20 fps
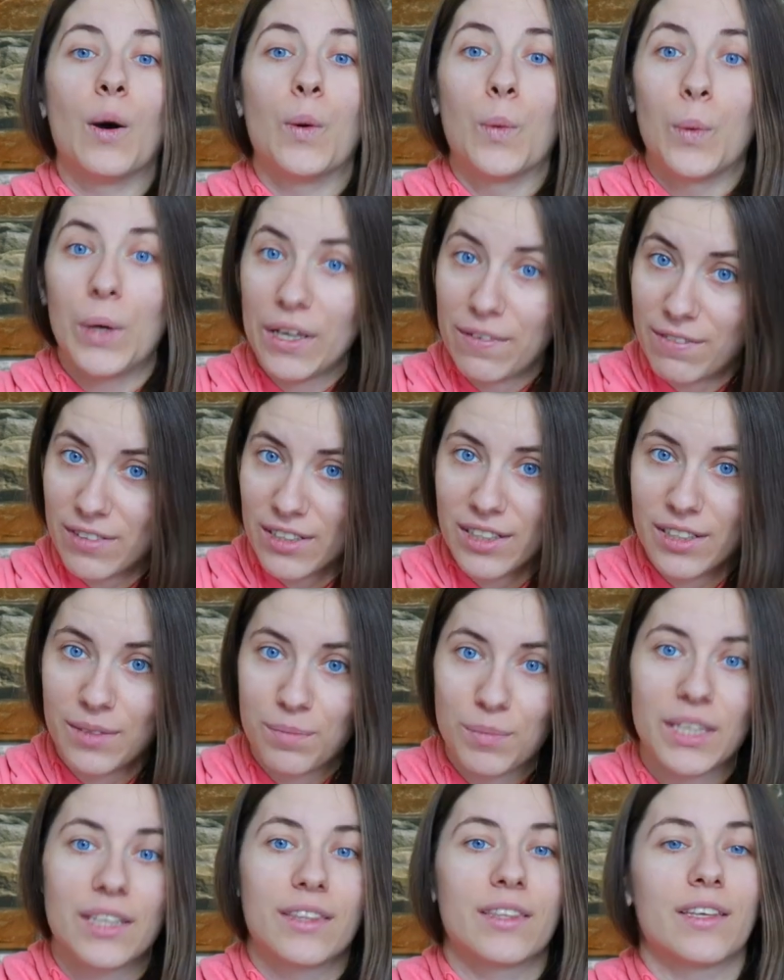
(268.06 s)

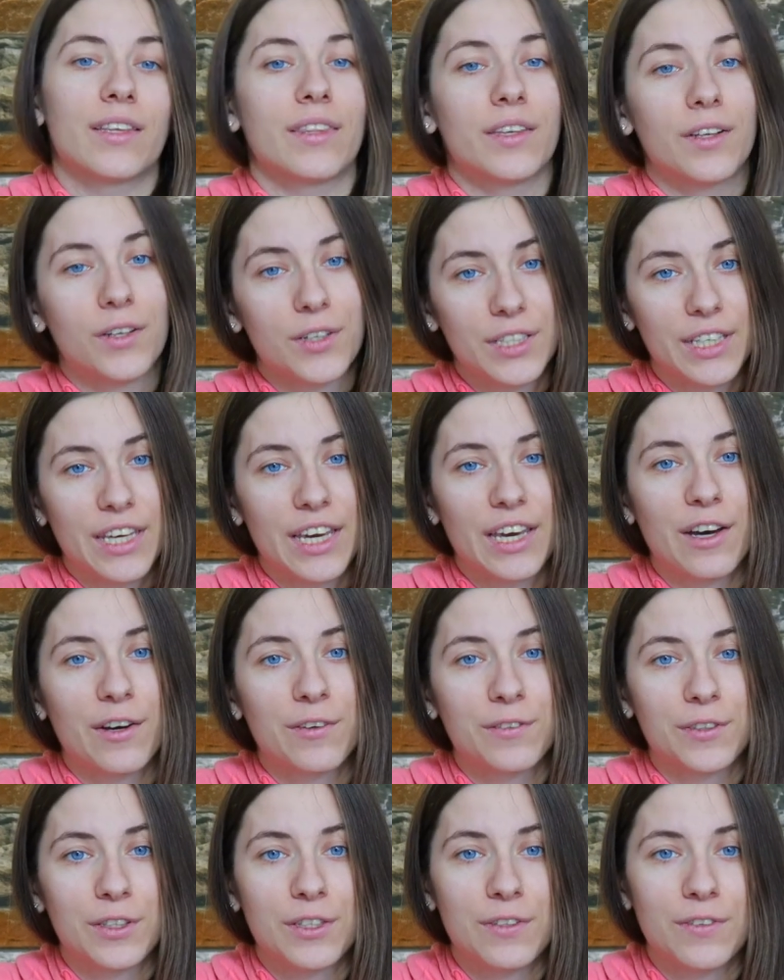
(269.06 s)
However, in the 3rd year
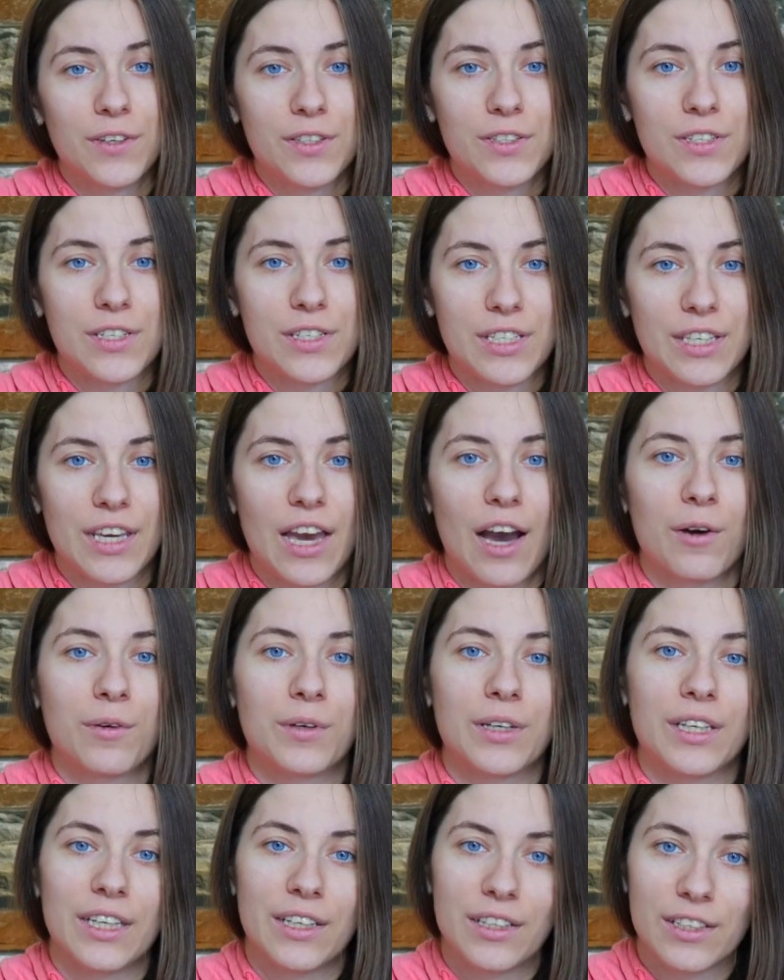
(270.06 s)
of university,
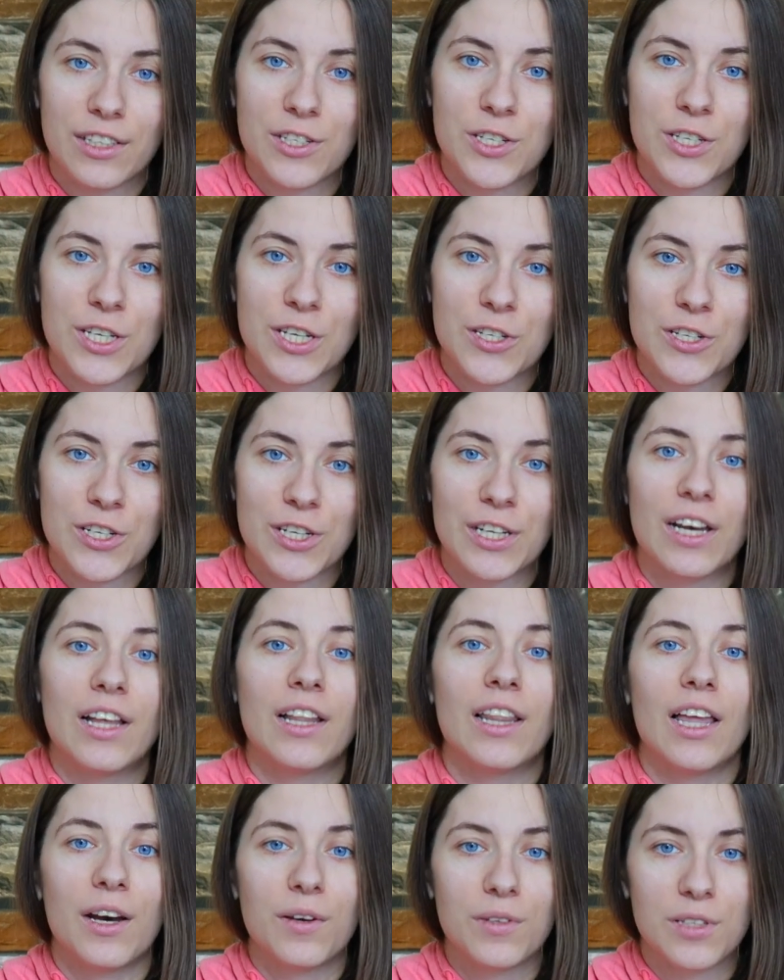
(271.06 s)
our English teacher
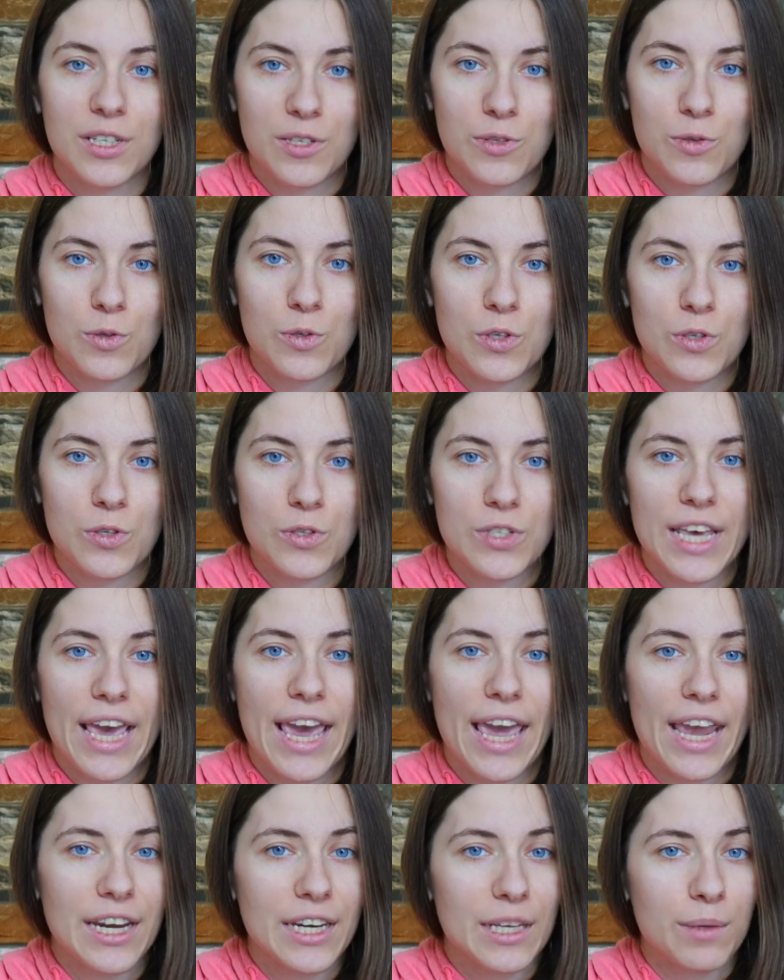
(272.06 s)
allowed us to choose
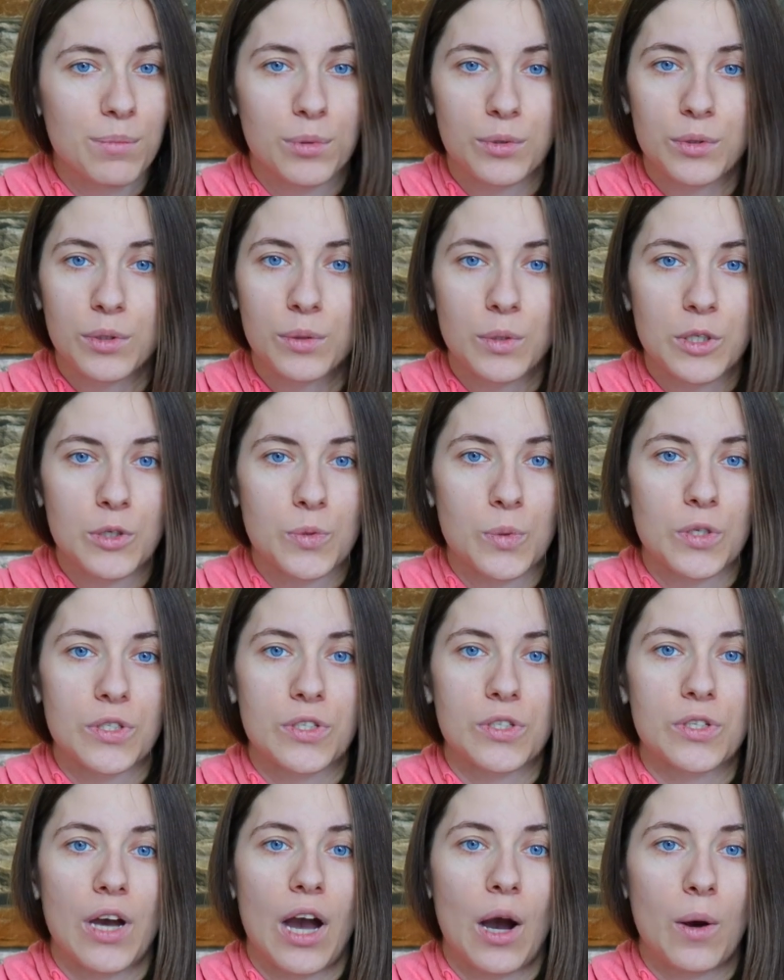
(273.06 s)
any book which
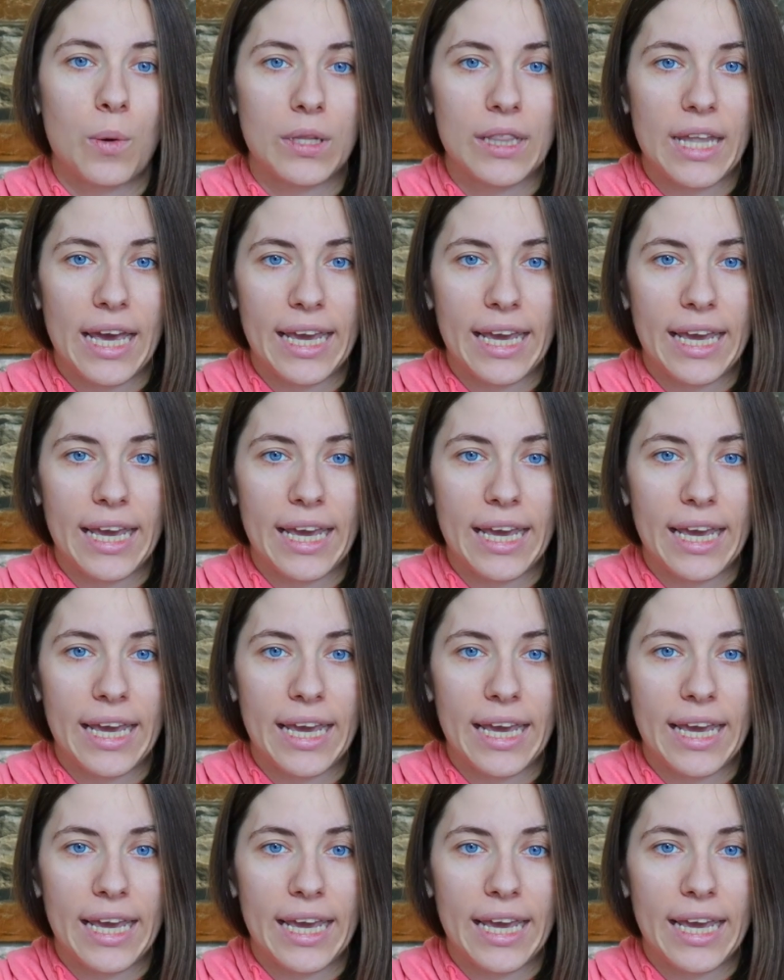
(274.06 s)
was to our